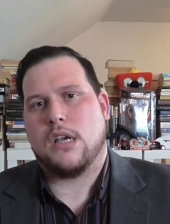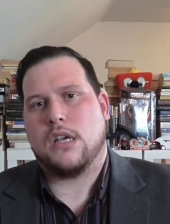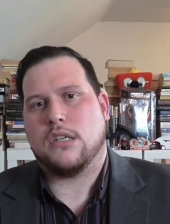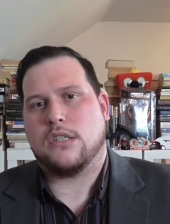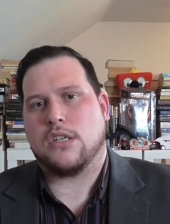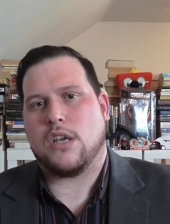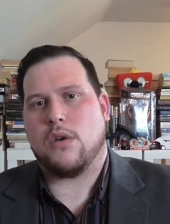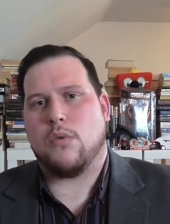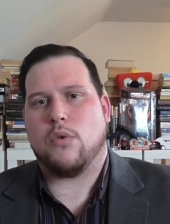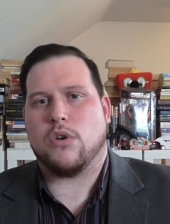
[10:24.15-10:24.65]

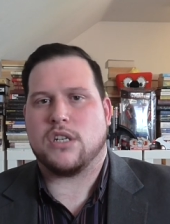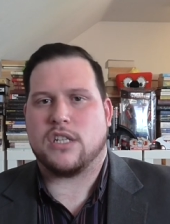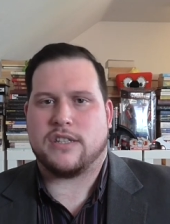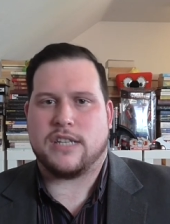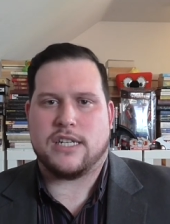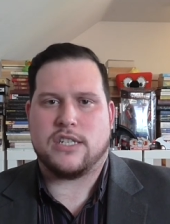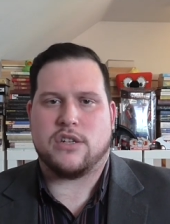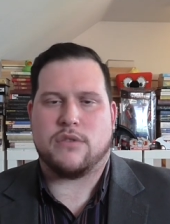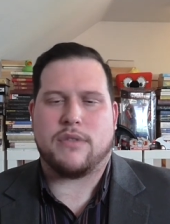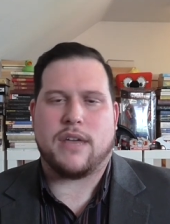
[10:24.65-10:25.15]
So what did
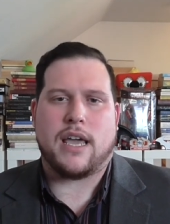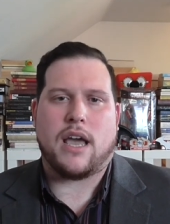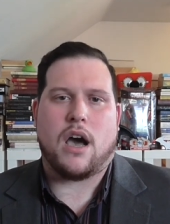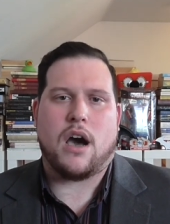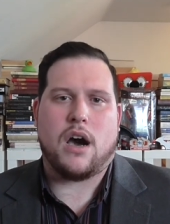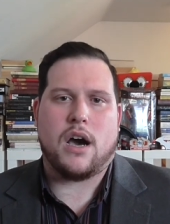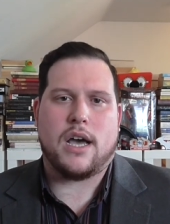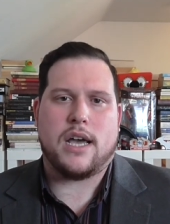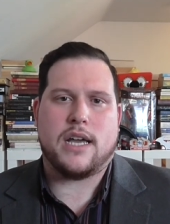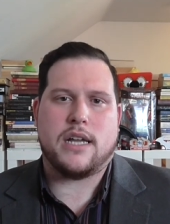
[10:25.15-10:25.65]
they do? They
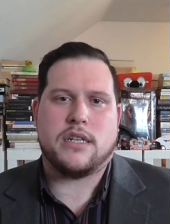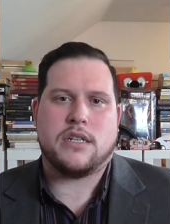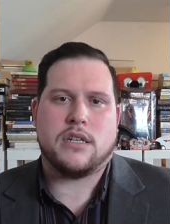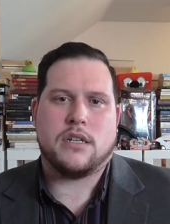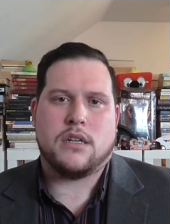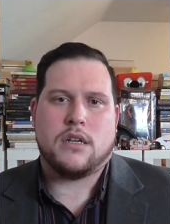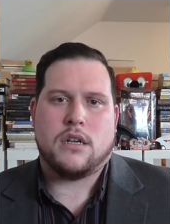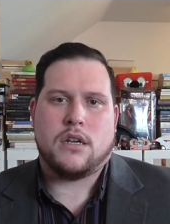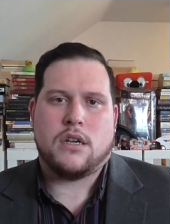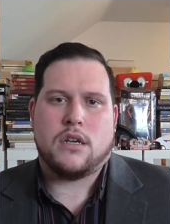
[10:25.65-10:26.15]
hired
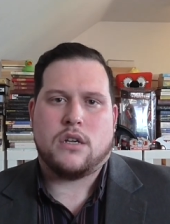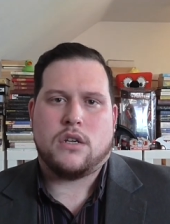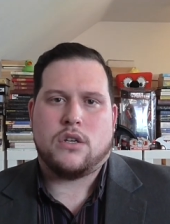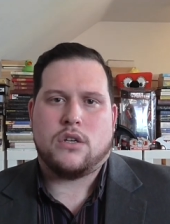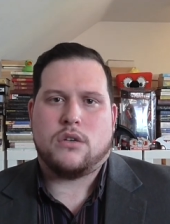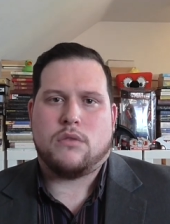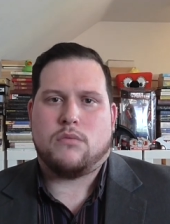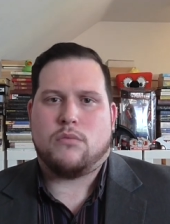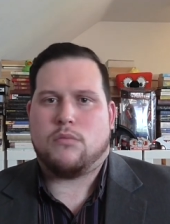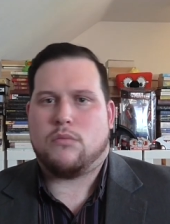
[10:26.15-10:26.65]

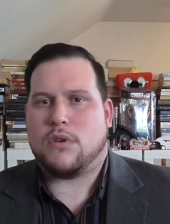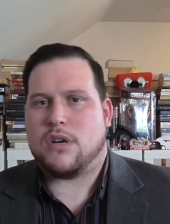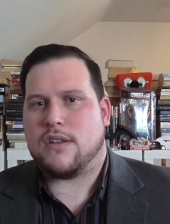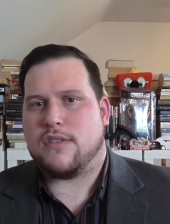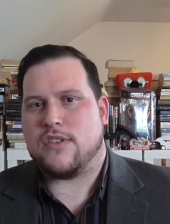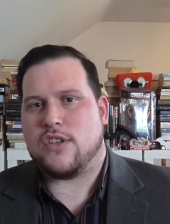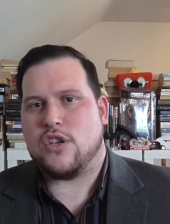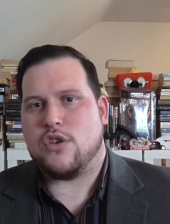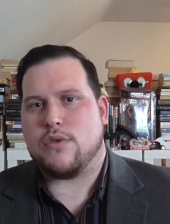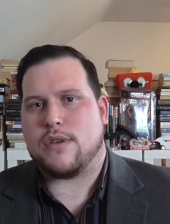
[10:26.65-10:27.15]
one of
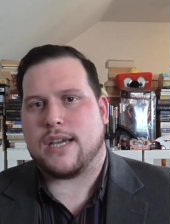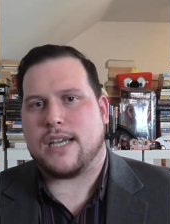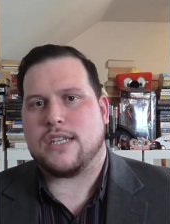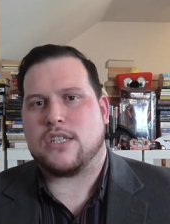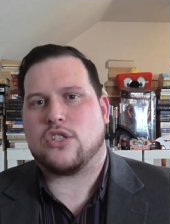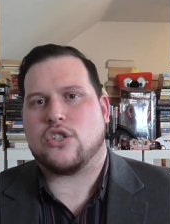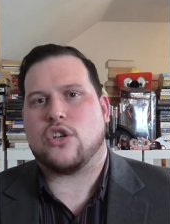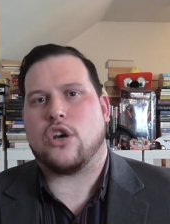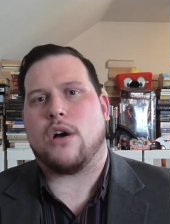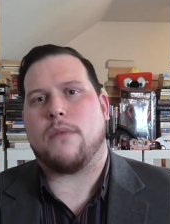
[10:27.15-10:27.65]
the
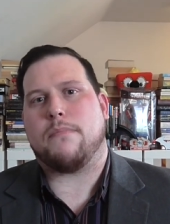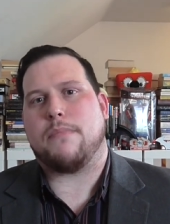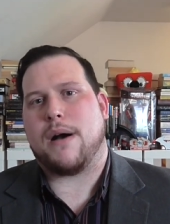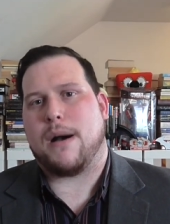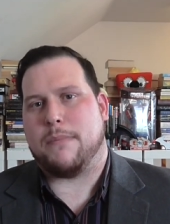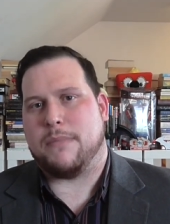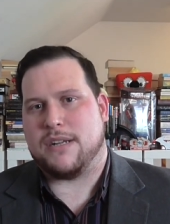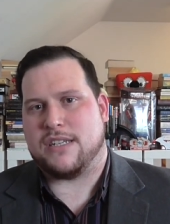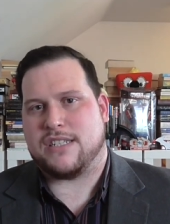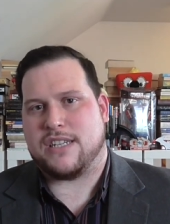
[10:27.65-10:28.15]
UK's top
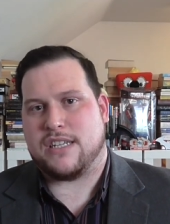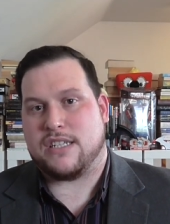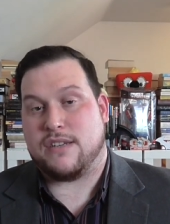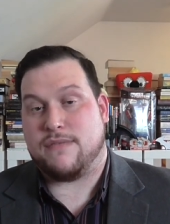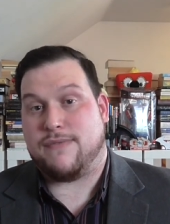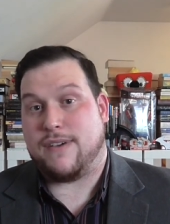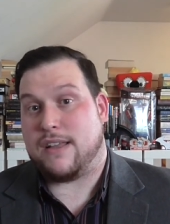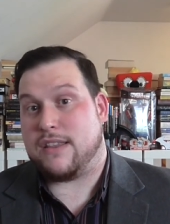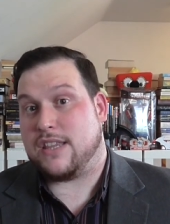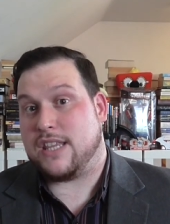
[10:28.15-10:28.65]
publicists,
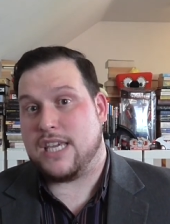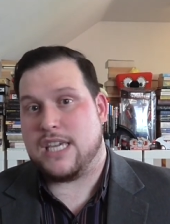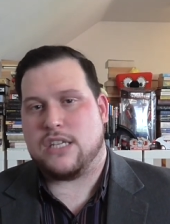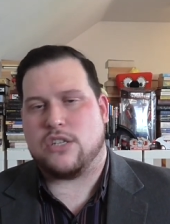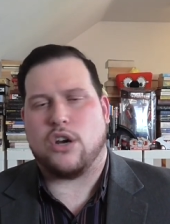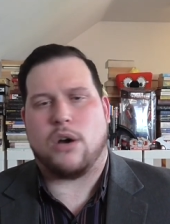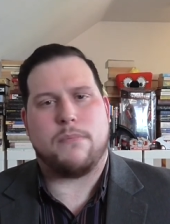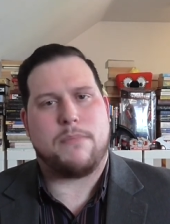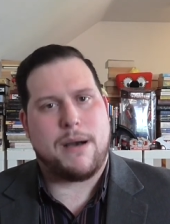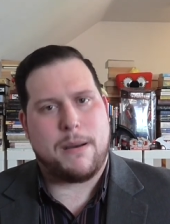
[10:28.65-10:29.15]
in fact the
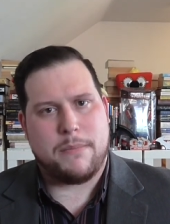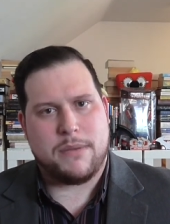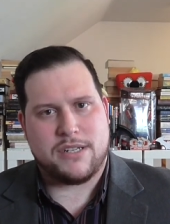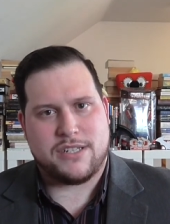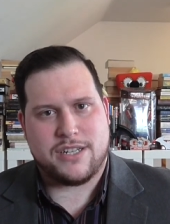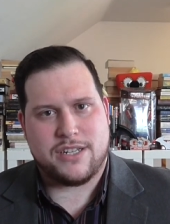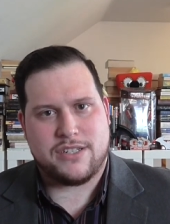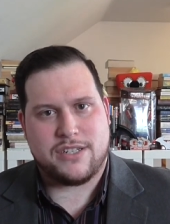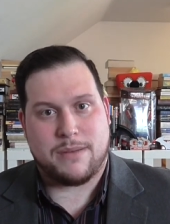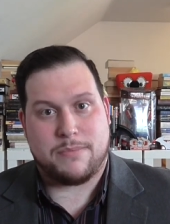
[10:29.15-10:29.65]
top
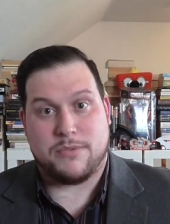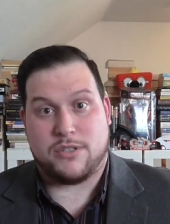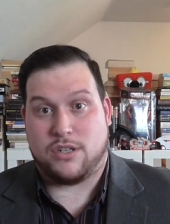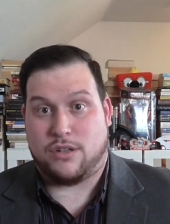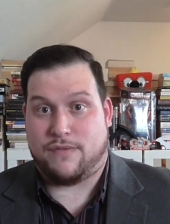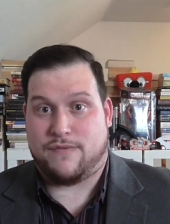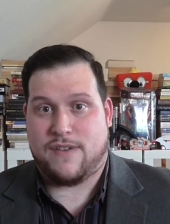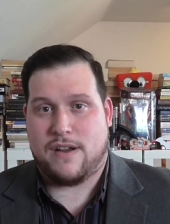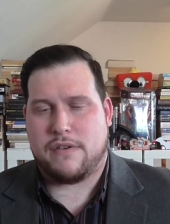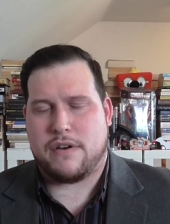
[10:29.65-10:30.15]
publicist up
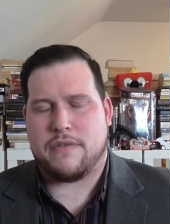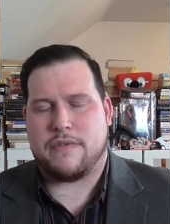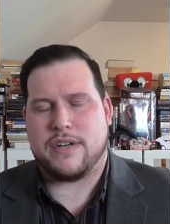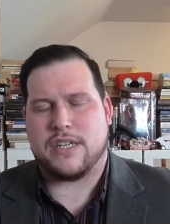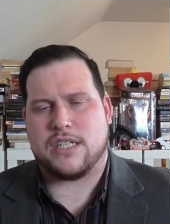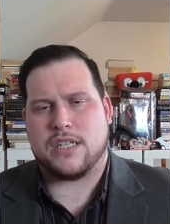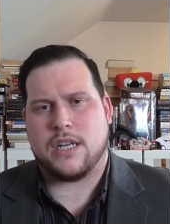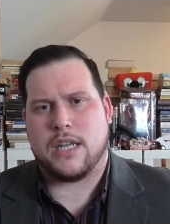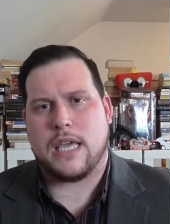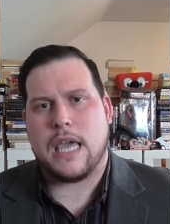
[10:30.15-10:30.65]
until very
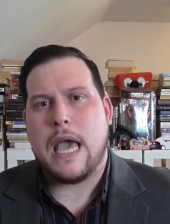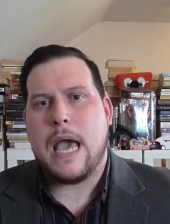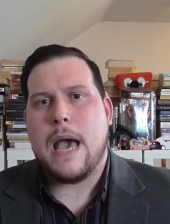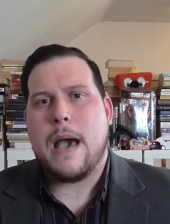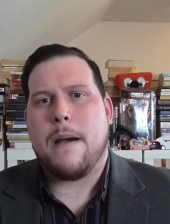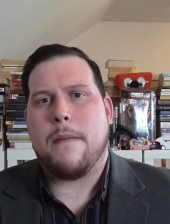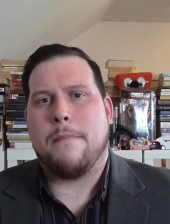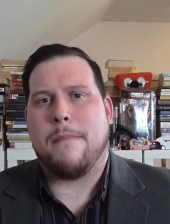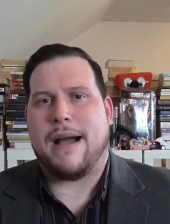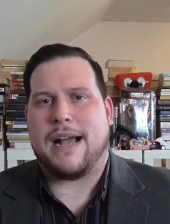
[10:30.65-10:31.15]
recently,
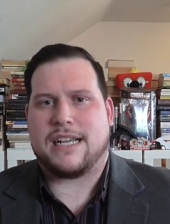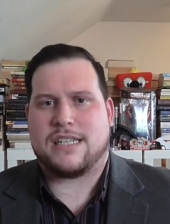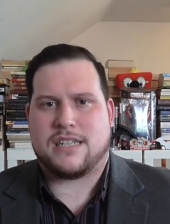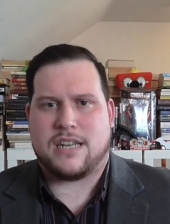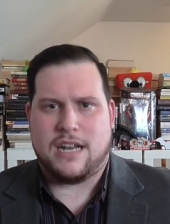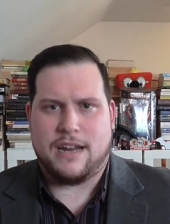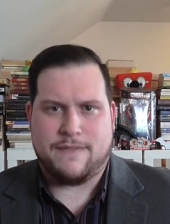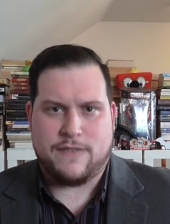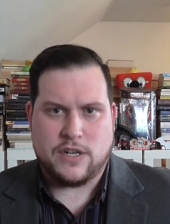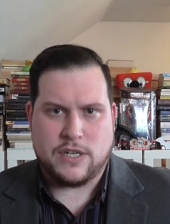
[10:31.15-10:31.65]
Max
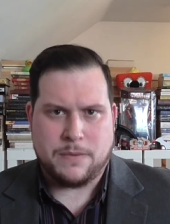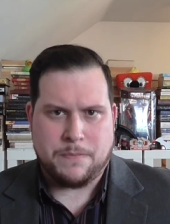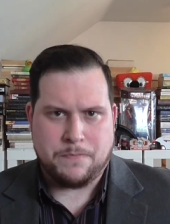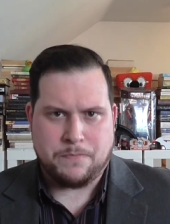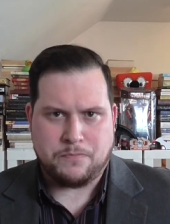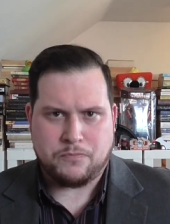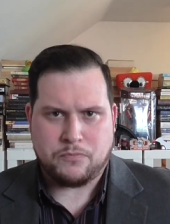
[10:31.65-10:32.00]
Clifford.